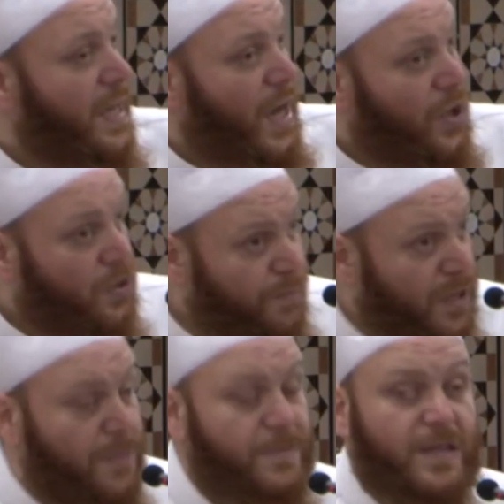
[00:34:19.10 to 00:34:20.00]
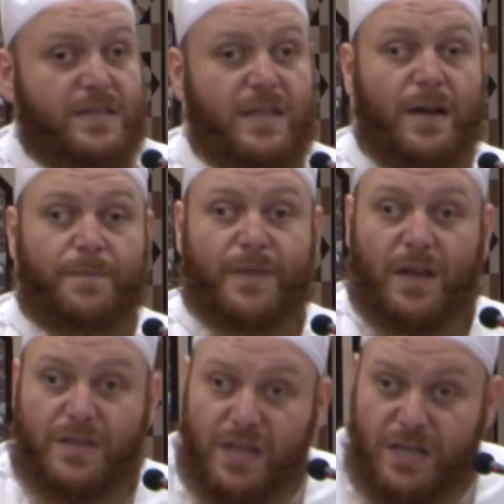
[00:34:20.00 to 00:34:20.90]
I could bring them to Islam.
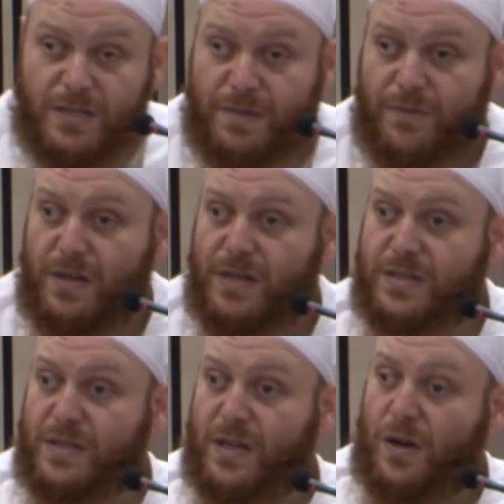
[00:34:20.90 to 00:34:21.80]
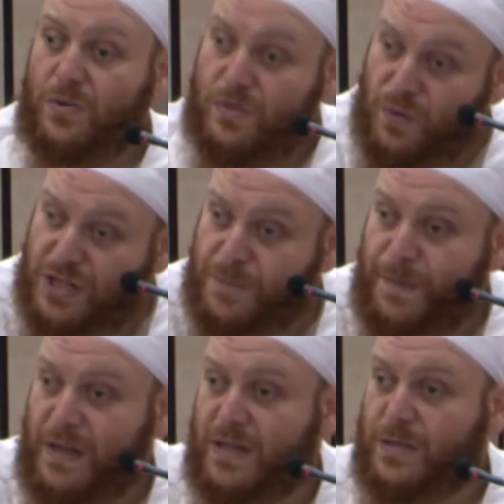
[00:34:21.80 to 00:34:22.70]
I could teach them the religion. I could worship
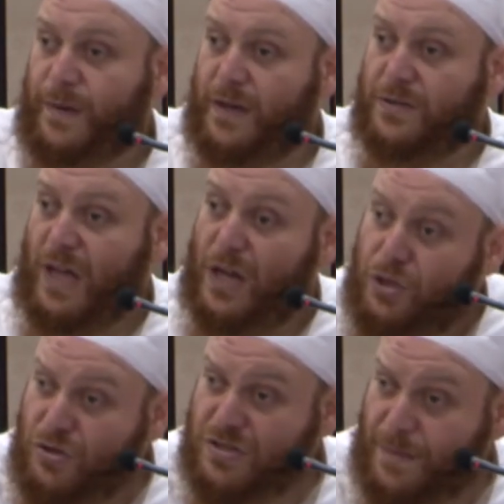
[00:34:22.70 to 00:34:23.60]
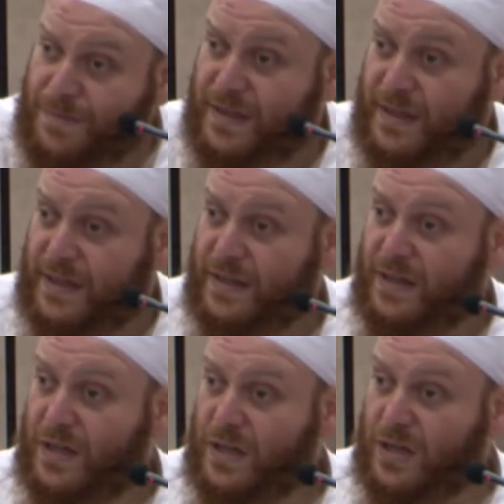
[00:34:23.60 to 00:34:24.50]
Allah subhanahu wa ta'ala. Do something.
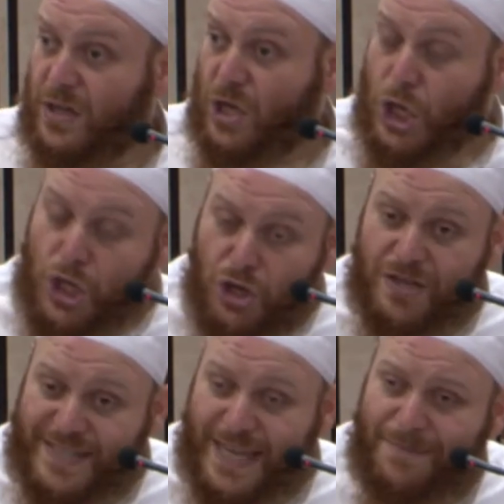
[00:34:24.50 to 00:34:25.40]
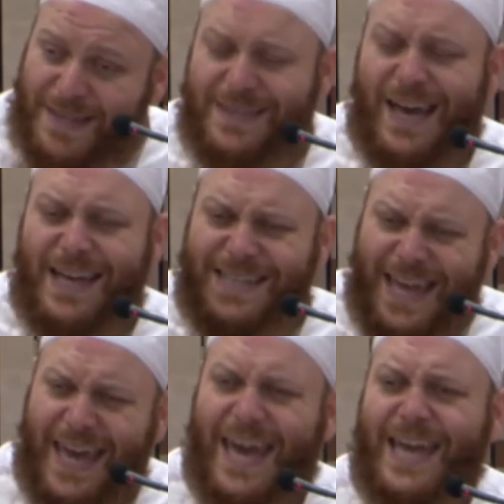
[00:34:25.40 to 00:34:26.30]
Do something that at
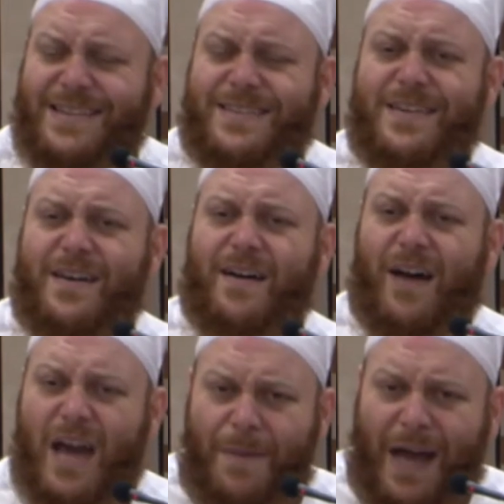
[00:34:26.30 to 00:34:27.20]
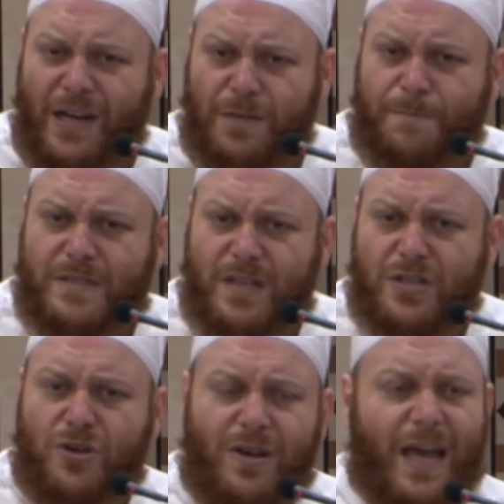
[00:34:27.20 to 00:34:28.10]
the end, I am 100%
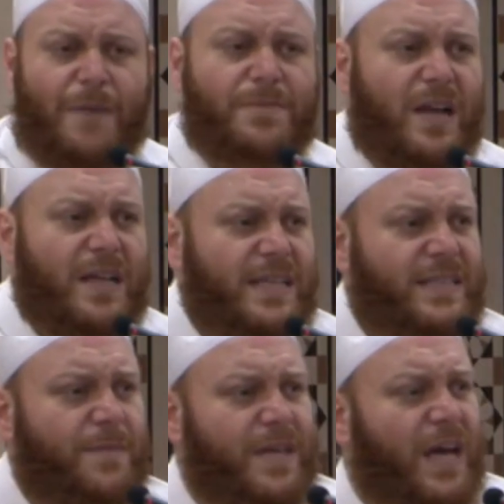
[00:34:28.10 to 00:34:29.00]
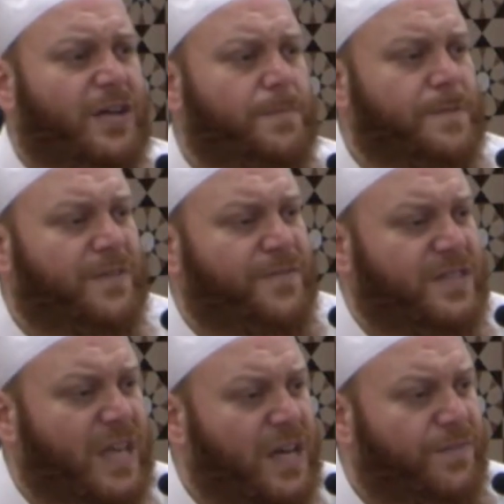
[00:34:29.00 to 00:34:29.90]
sure, alhamdulillah, I've done something 100% for the
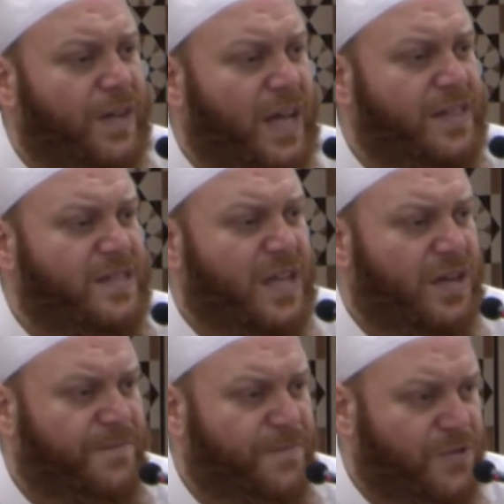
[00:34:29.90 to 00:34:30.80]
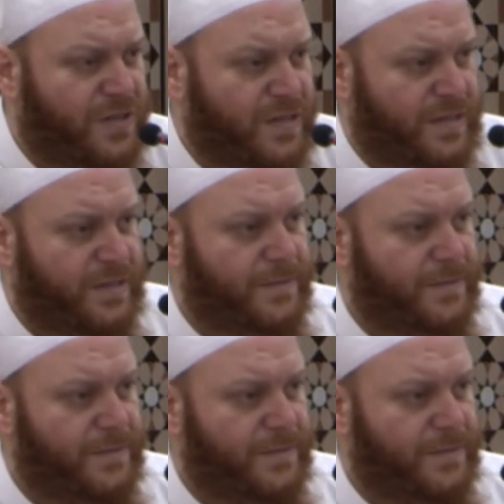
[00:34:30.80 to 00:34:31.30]
sake of Allah. There's no confusion in it.